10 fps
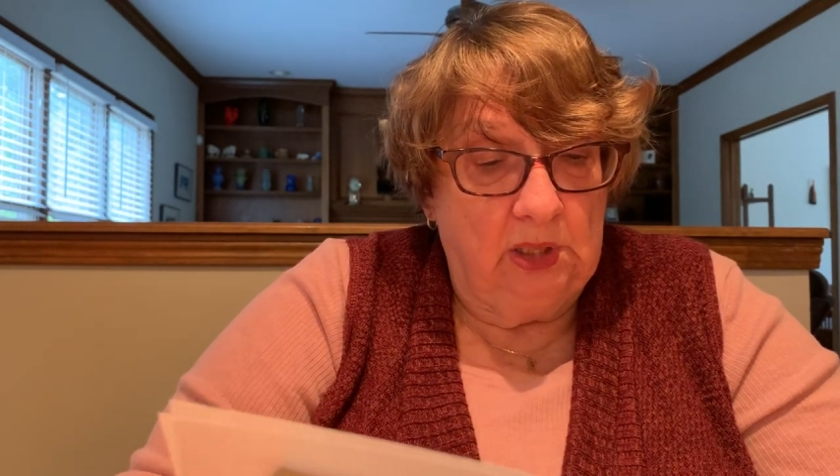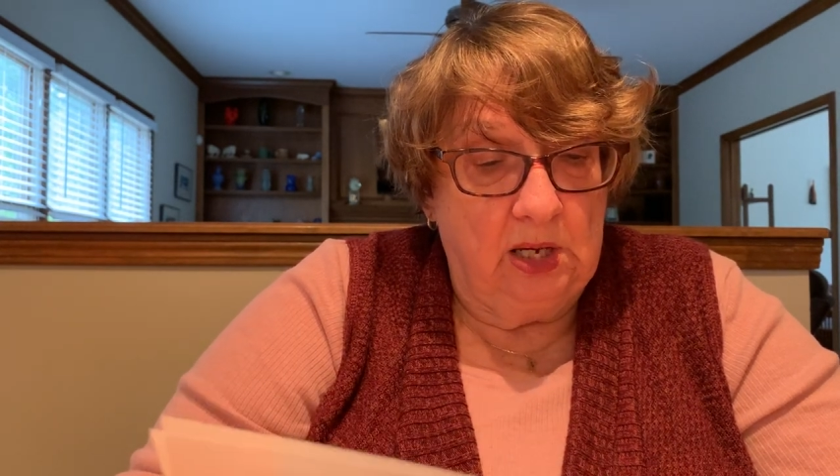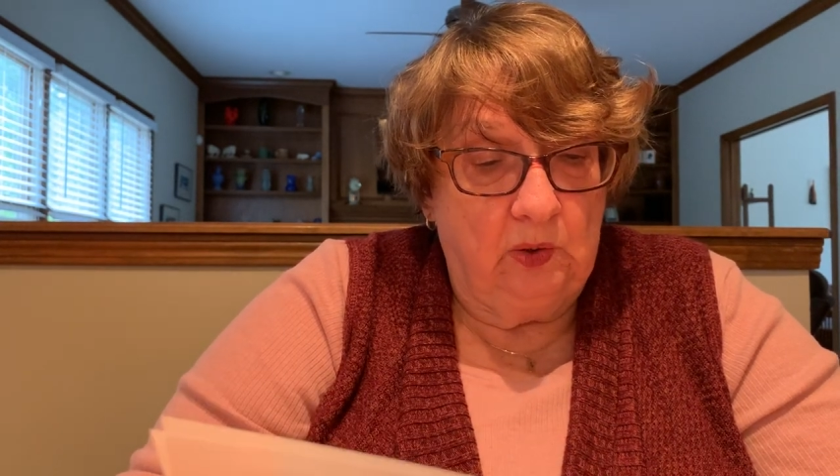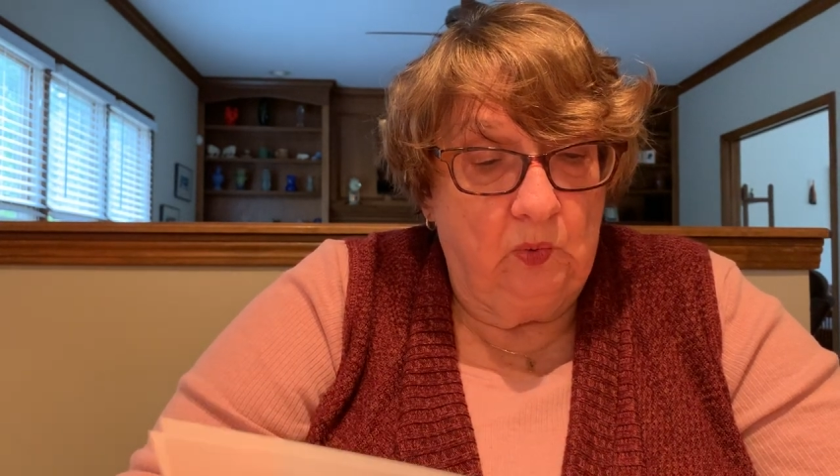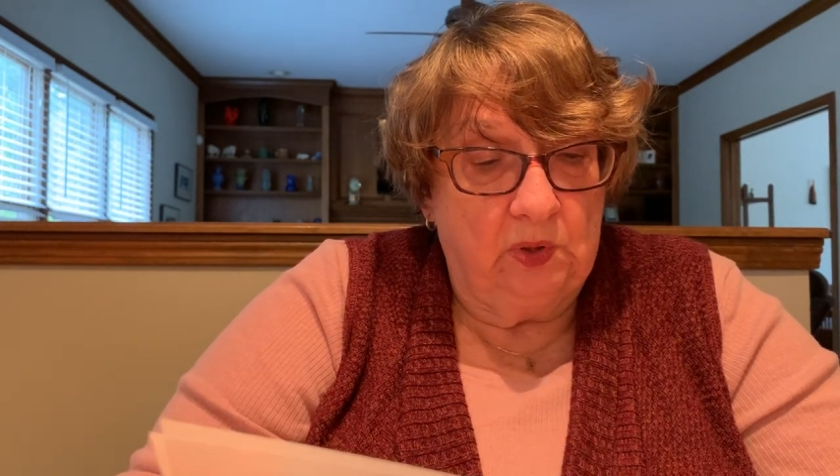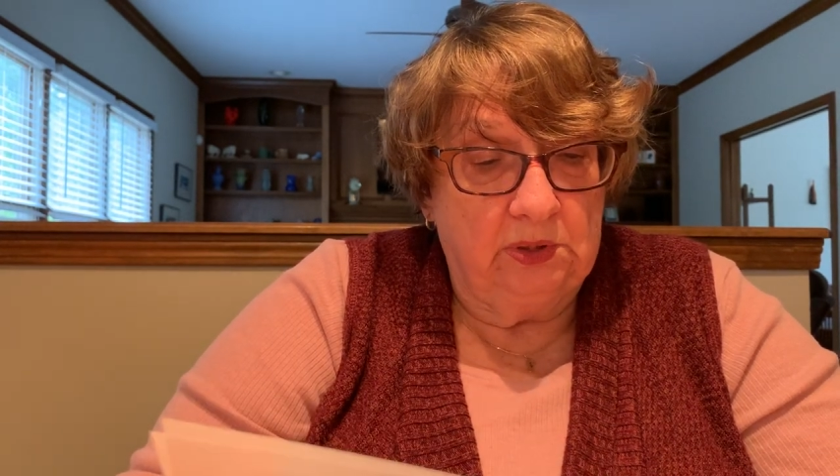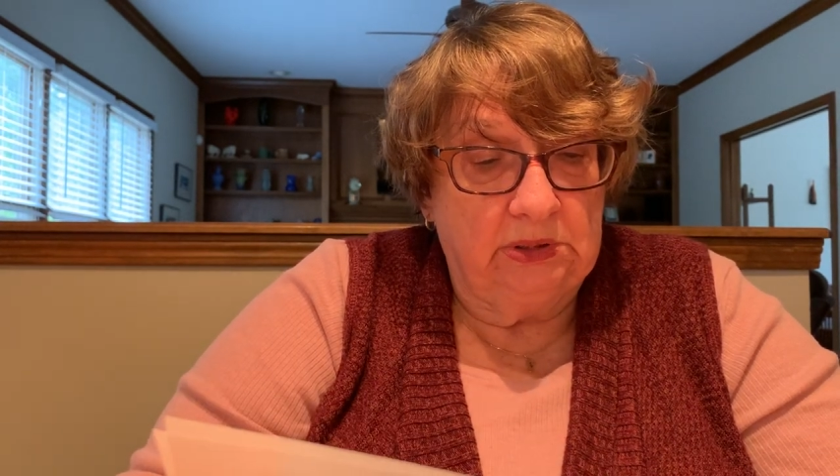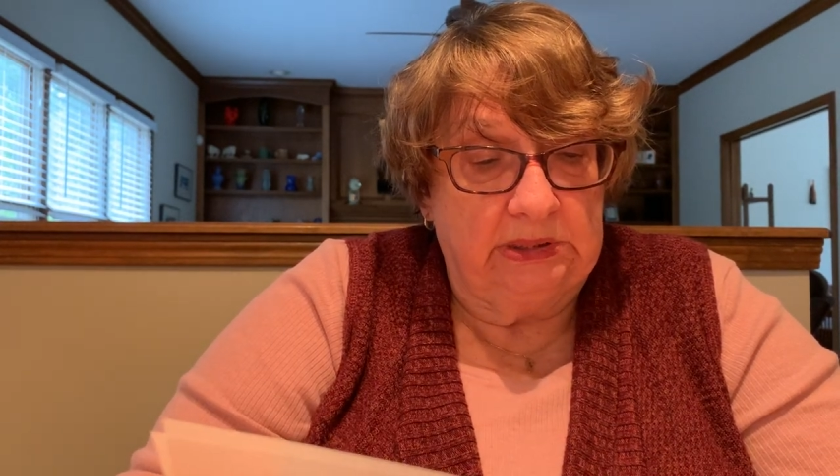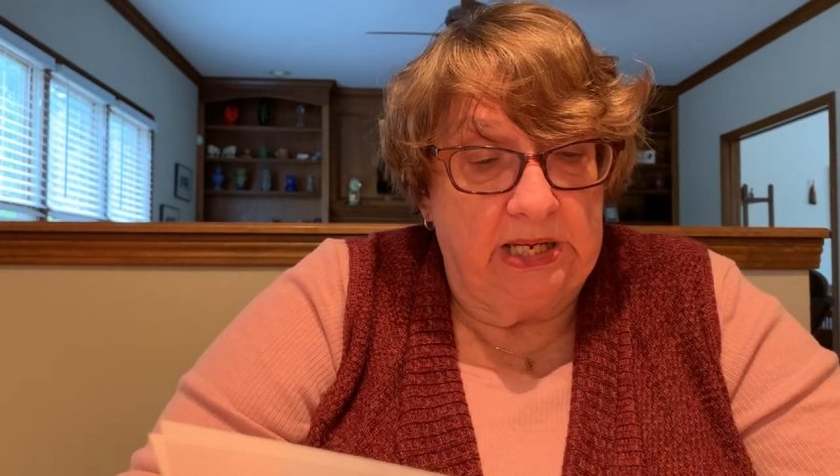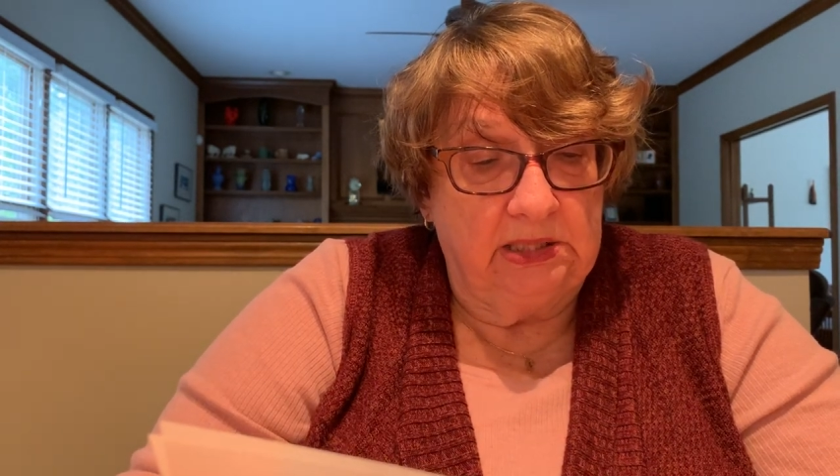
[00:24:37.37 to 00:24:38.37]

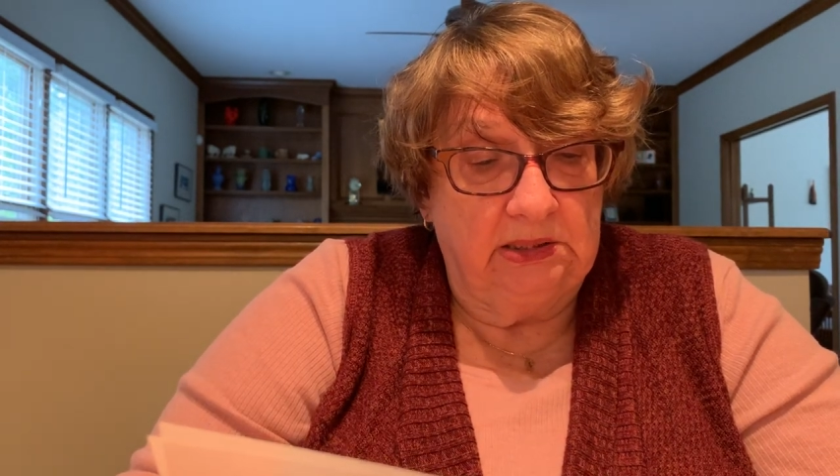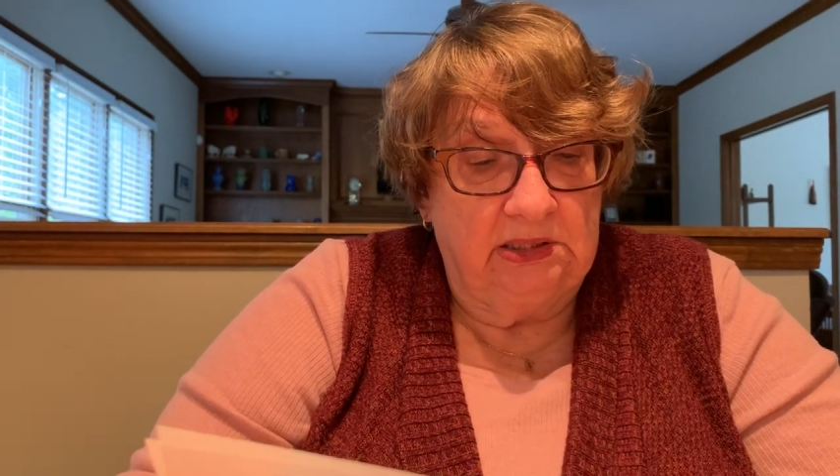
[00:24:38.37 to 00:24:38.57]
Lungwort said